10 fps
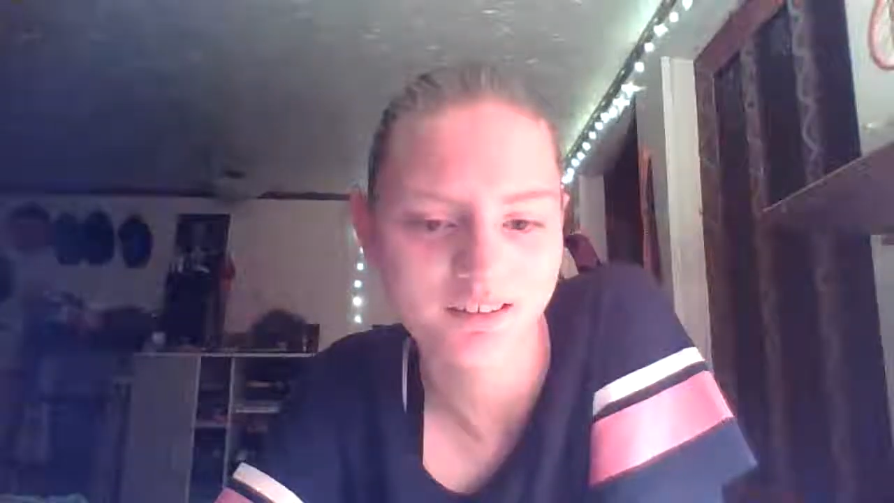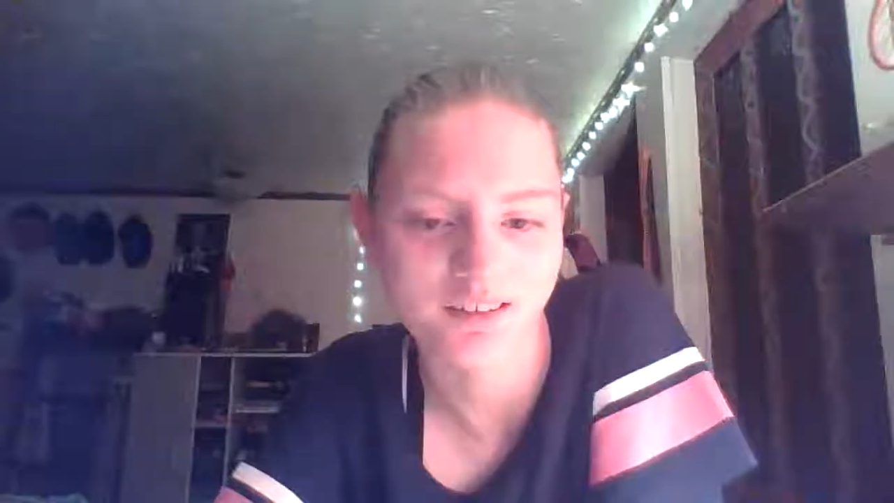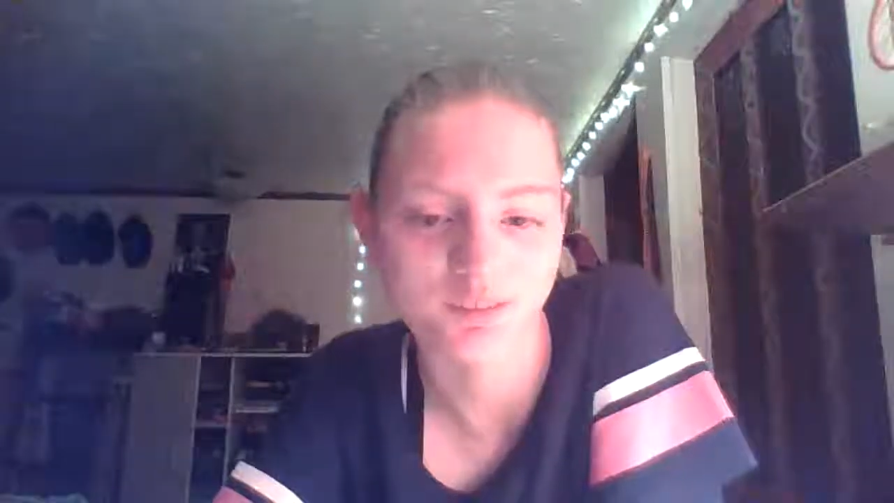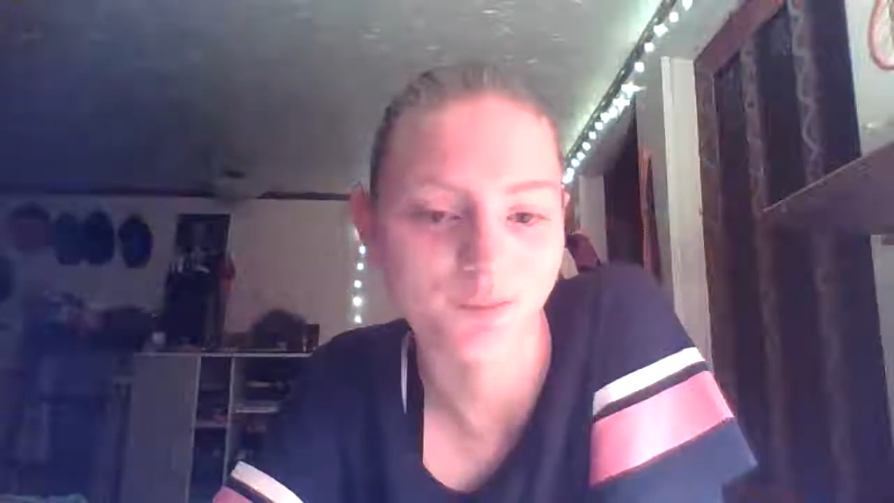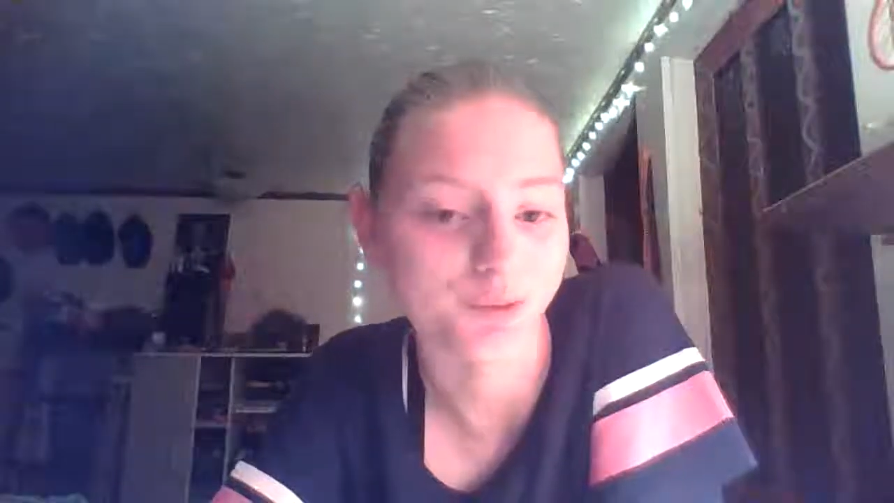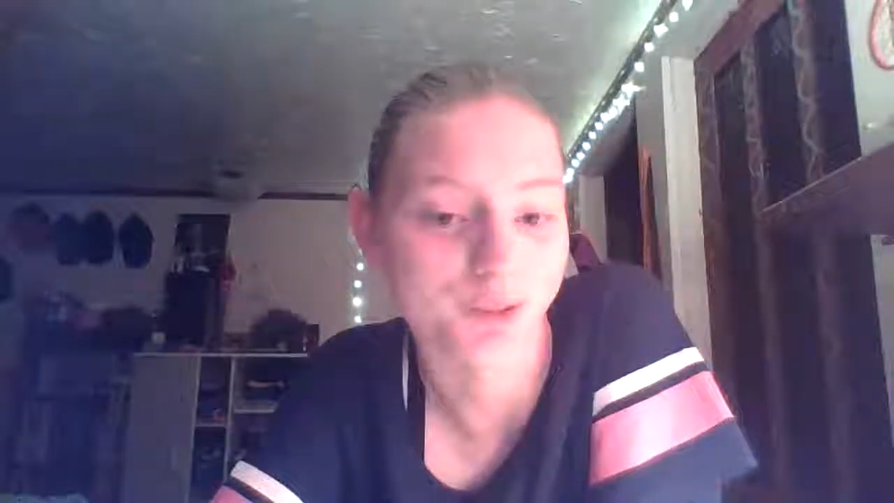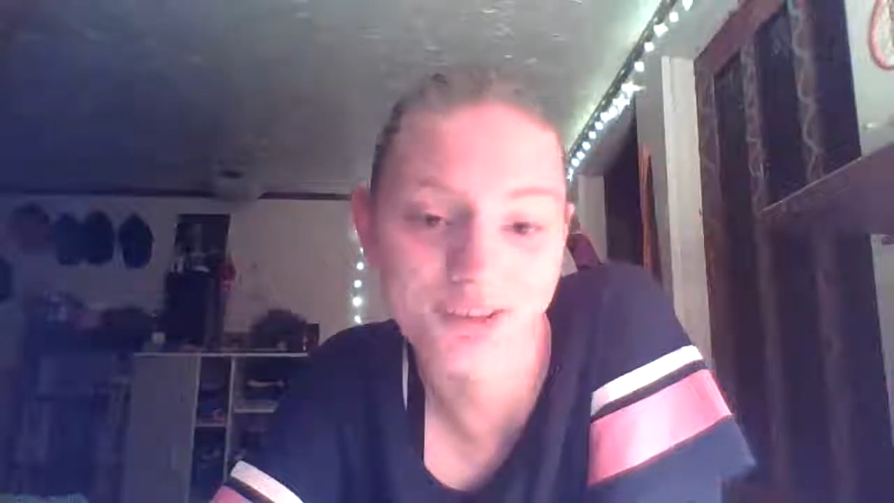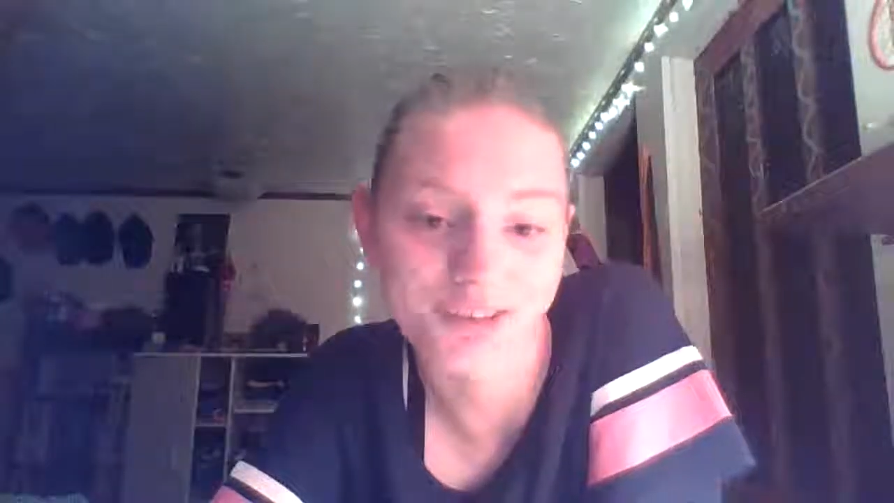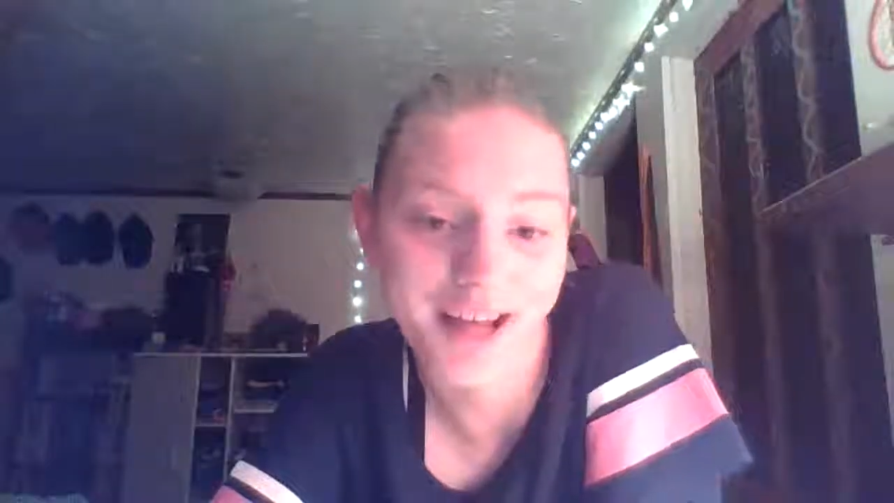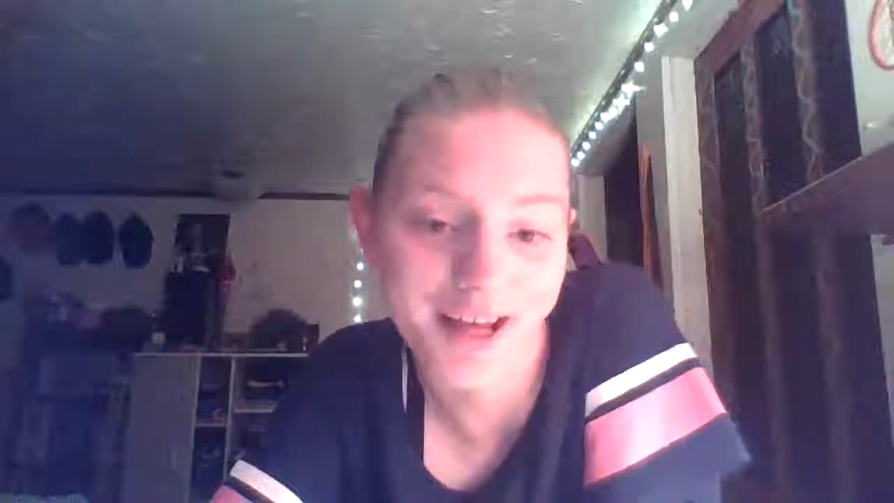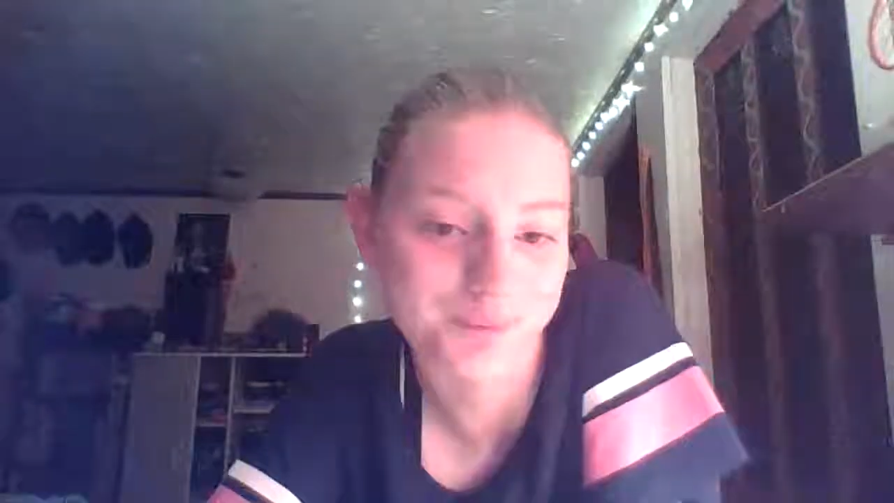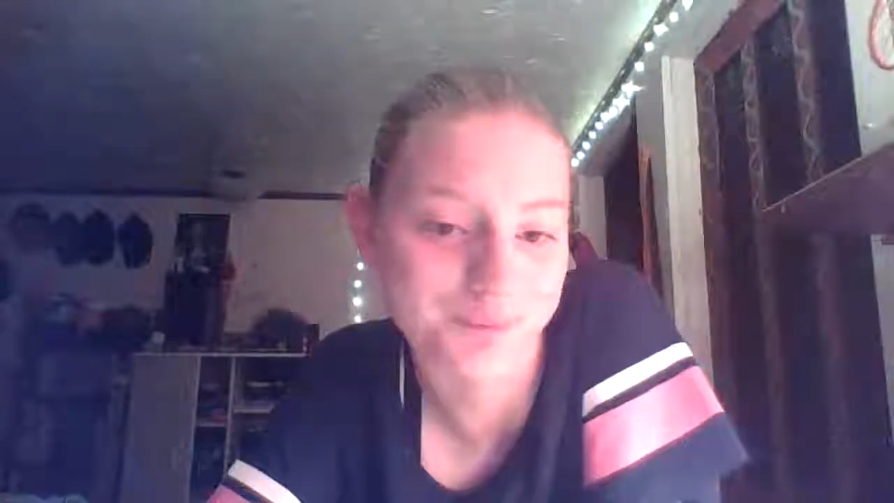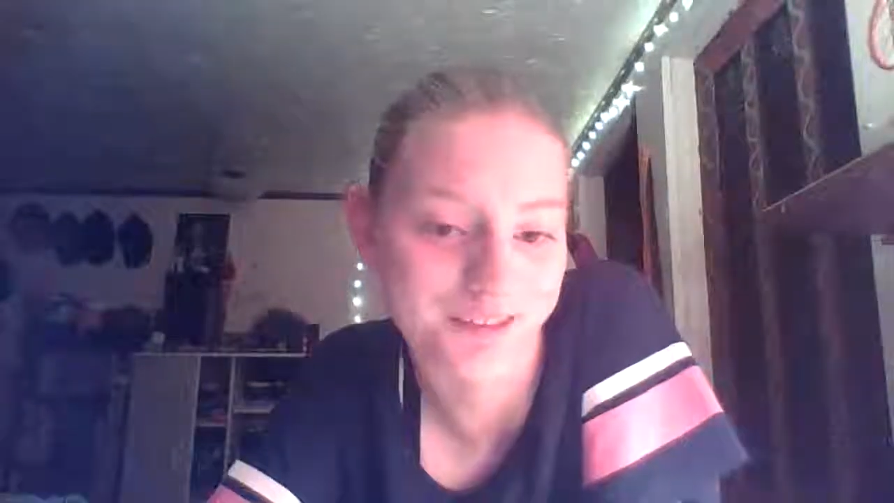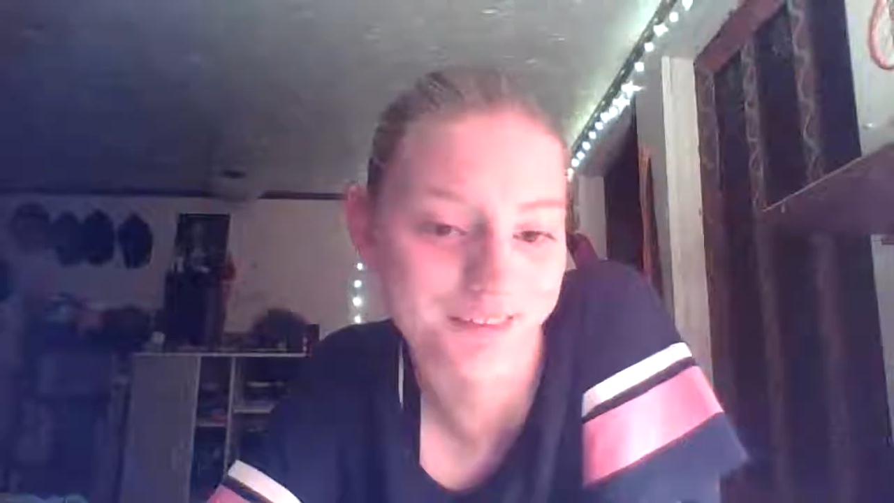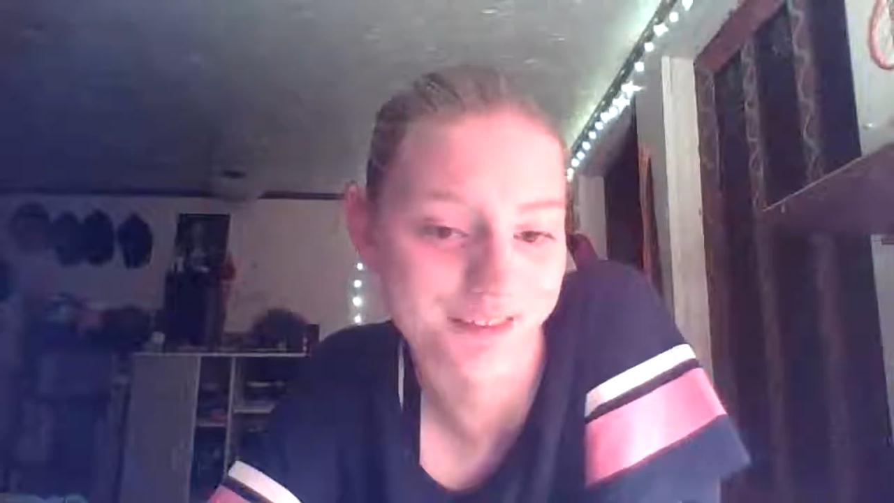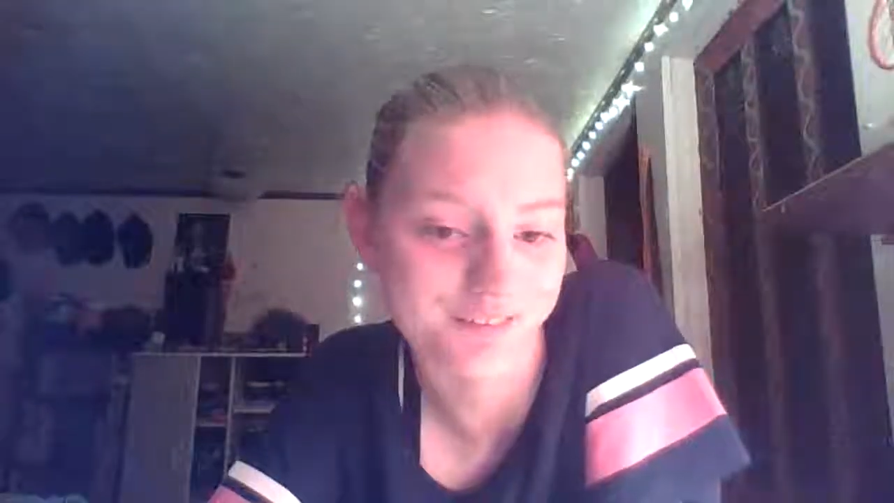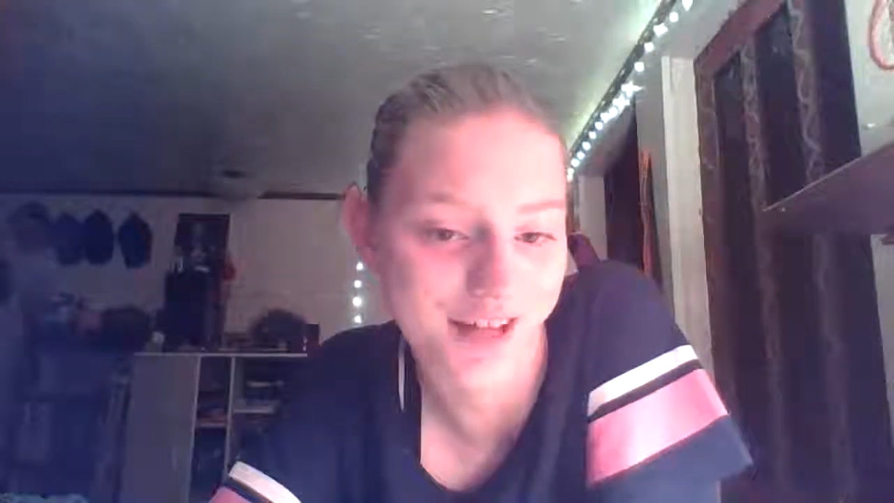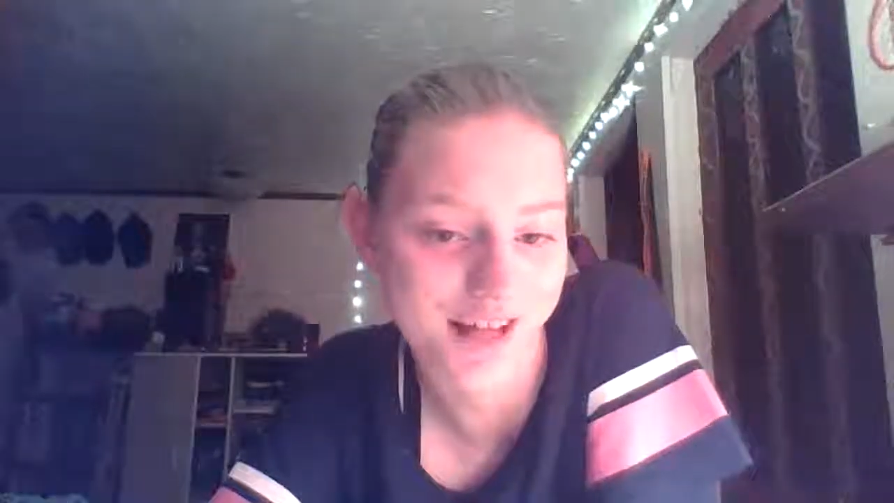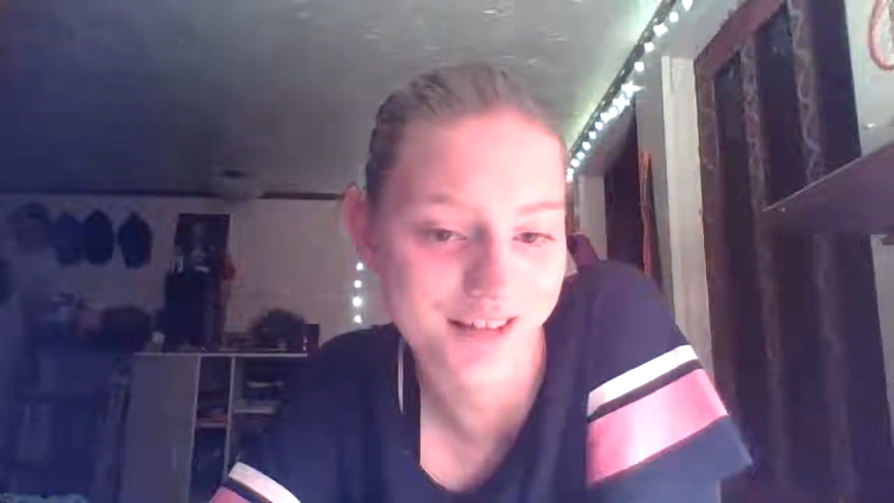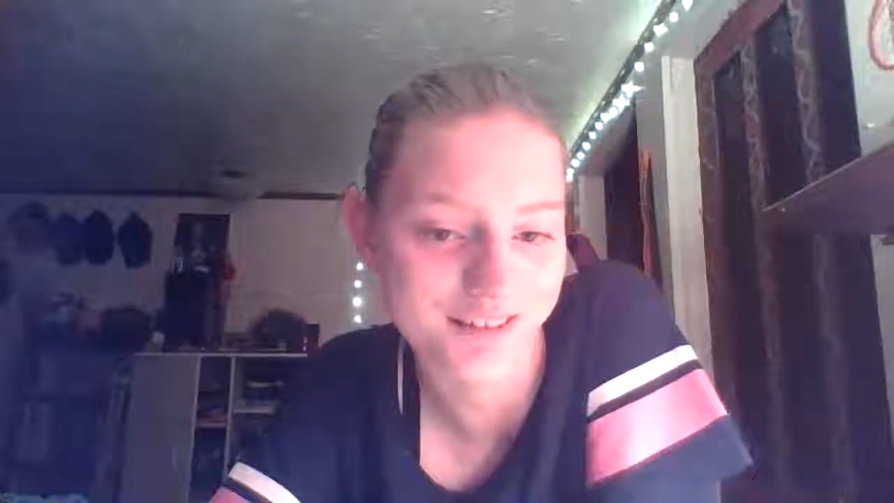of all the good times that they've
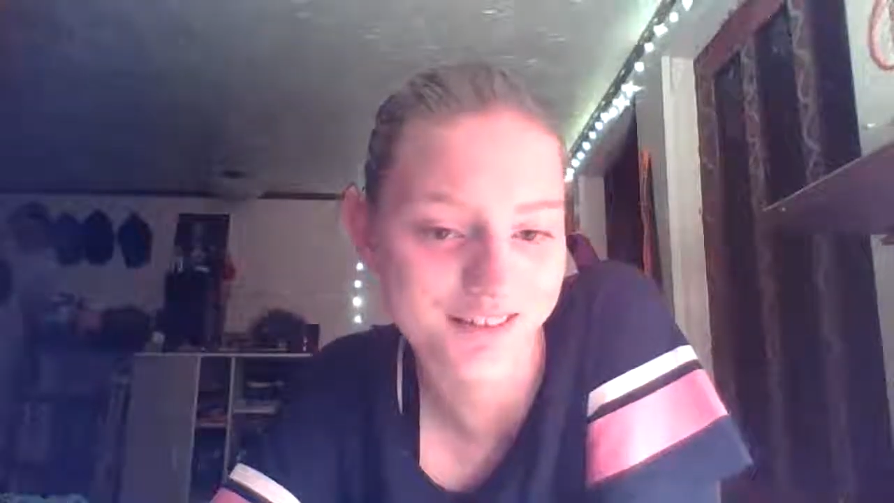had